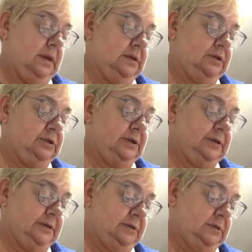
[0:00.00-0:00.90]
It
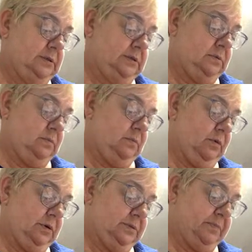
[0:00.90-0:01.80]
just
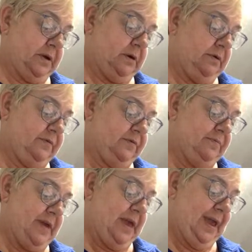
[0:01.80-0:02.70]
works better for
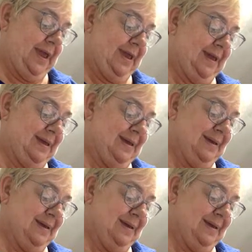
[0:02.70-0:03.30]
me.